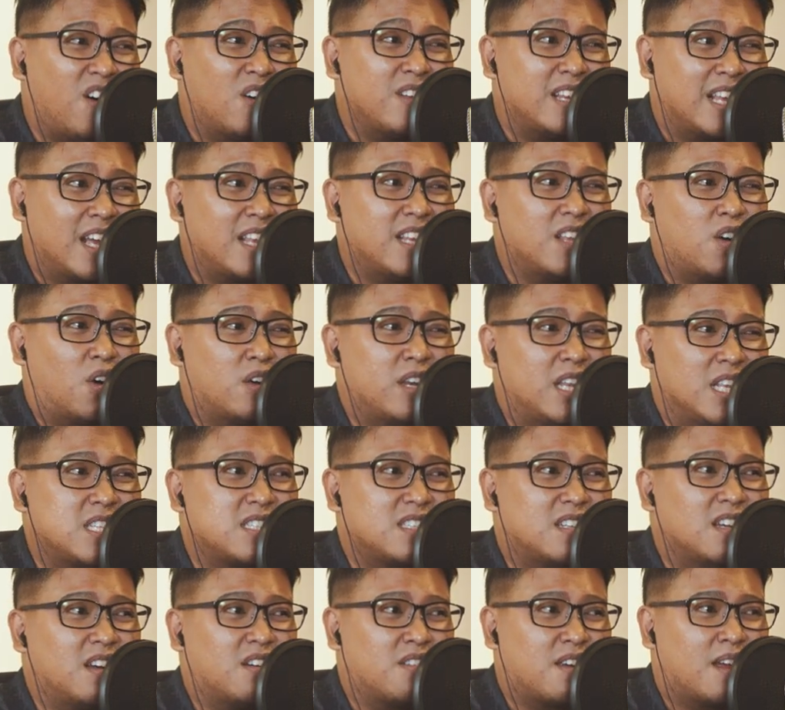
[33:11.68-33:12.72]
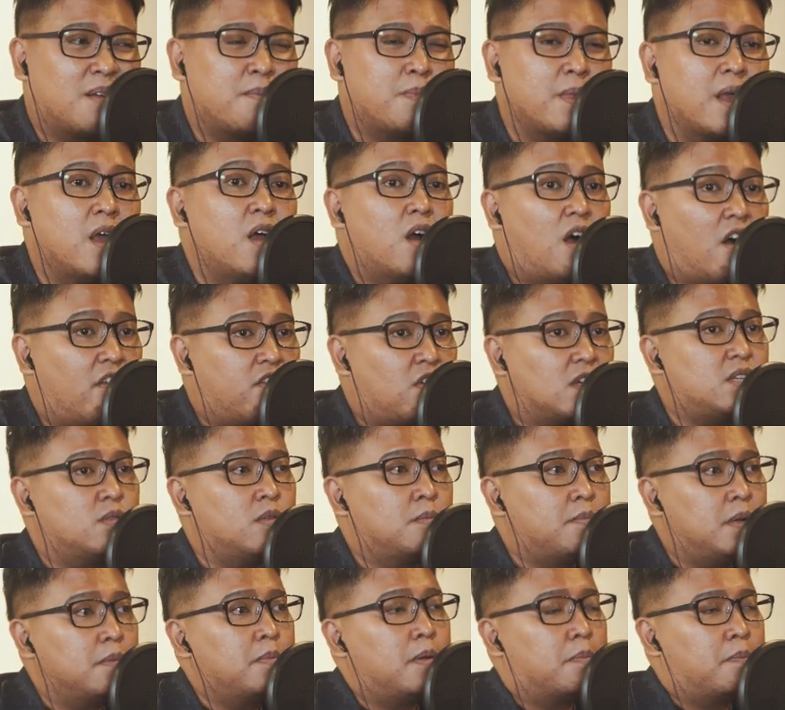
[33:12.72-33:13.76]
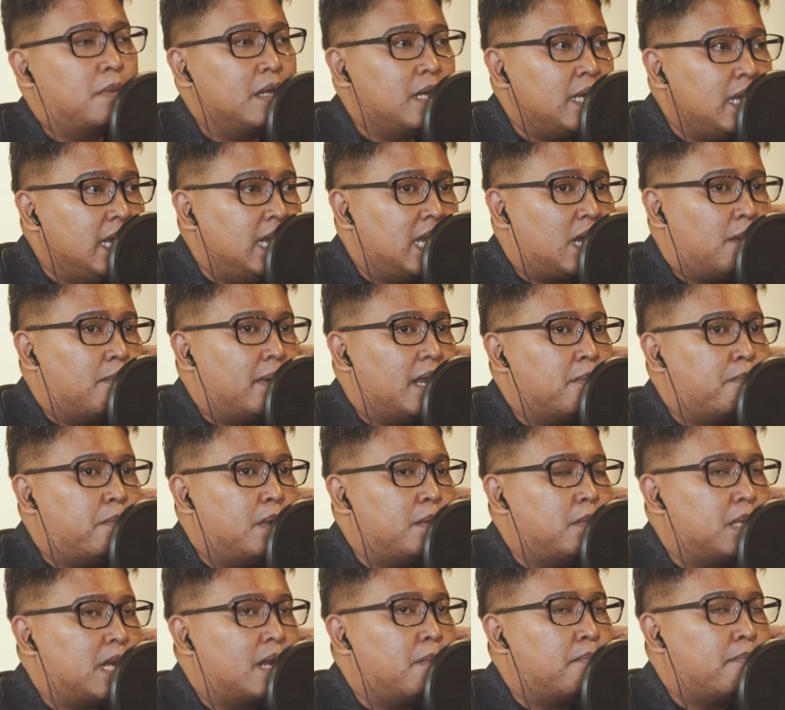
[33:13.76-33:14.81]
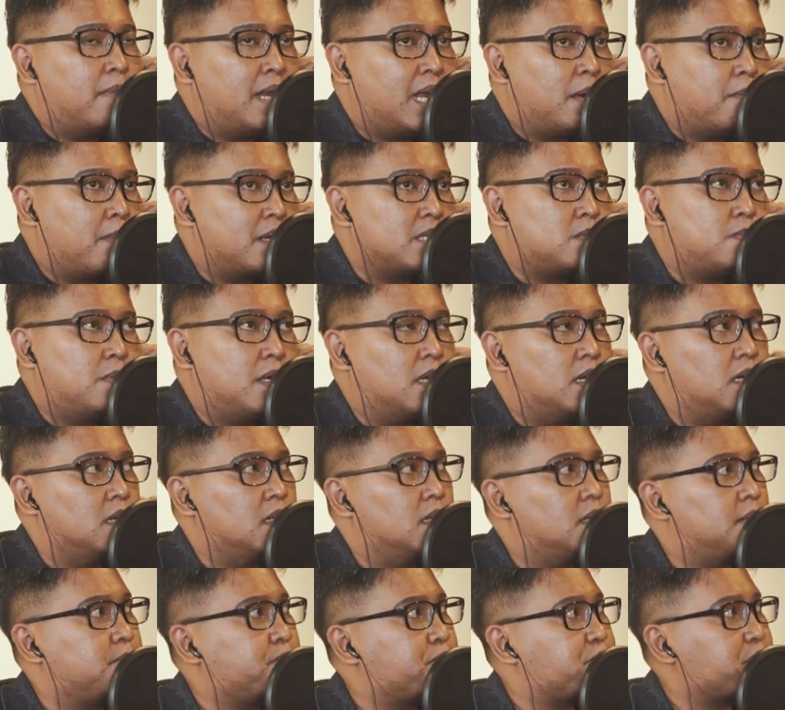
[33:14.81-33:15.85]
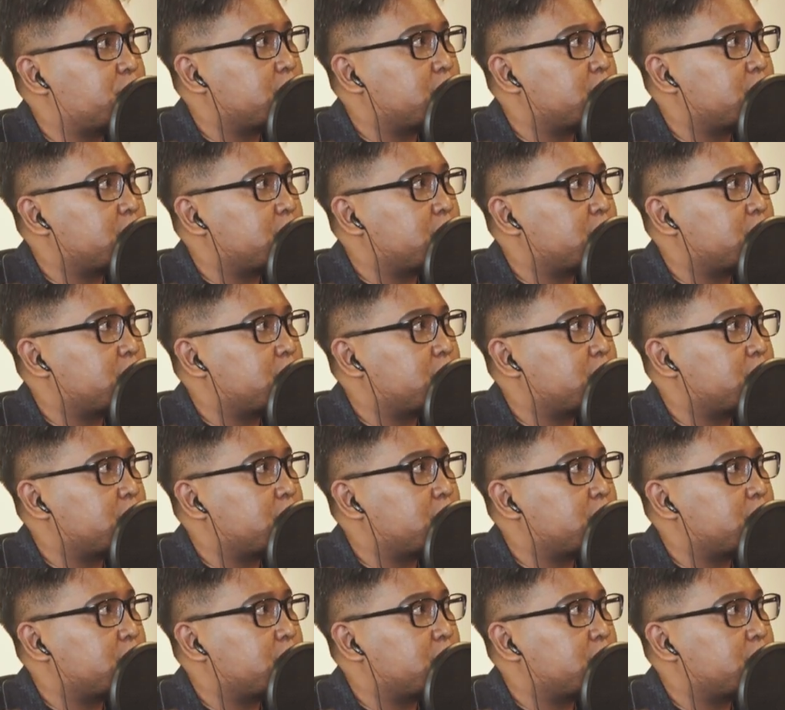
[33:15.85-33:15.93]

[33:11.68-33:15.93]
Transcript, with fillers: on mm. on Instagram. Of course, it will bring people in, uh, but then there there must be a